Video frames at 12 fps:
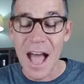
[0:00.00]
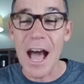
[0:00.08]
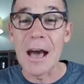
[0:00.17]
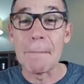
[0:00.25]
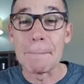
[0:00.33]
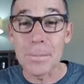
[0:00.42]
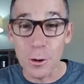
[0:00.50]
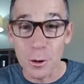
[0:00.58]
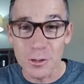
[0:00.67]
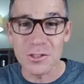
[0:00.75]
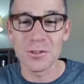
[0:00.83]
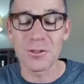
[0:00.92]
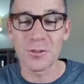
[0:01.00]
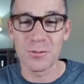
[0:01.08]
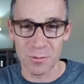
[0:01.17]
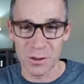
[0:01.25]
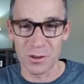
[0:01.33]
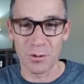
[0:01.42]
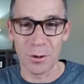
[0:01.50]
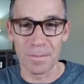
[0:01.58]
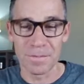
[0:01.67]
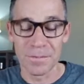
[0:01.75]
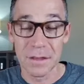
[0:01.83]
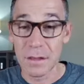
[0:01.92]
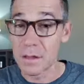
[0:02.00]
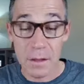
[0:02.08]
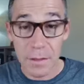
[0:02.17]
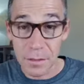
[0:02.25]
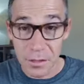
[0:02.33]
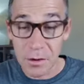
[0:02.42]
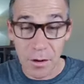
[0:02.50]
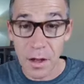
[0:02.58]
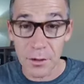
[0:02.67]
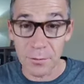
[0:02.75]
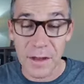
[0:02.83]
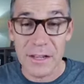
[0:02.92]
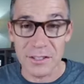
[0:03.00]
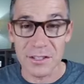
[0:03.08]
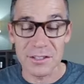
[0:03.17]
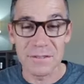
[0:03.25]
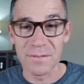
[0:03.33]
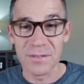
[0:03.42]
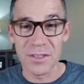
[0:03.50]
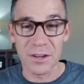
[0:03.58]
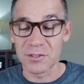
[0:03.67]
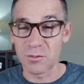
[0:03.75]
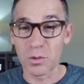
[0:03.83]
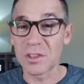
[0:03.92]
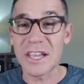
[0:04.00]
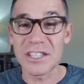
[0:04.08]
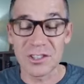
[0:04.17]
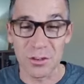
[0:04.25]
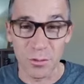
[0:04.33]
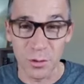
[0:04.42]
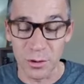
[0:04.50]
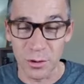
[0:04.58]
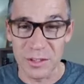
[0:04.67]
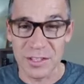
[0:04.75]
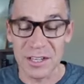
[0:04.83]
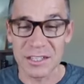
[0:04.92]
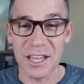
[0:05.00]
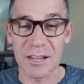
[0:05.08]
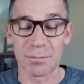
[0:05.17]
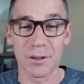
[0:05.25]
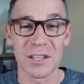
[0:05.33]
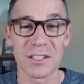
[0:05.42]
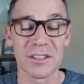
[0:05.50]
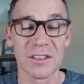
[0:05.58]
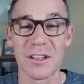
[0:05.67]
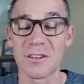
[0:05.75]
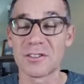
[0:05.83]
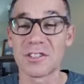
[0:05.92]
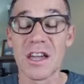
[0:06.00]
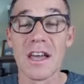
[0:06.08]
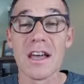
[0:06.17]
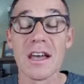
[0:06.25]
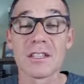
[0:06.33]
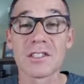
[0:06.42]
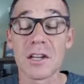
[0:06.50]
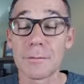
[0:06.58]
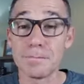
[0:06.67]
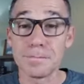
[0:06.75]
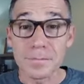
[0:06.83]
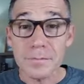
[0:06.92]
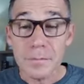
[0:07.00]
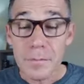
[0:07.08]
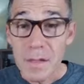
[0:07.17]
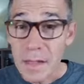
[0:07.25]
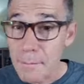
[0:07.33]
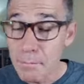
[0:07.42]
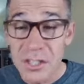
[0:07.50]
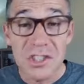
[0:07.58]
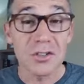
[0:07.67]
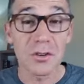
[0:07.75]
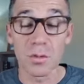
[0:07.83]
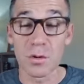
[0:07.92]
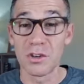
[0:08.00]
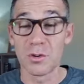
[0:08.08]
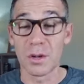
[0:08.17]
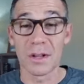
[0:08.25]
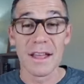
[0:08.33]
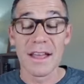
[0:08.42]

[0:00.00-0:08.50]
a personal renewal. There are other phases. There's relational renewal that's going to take place, and then there's some missional renewal,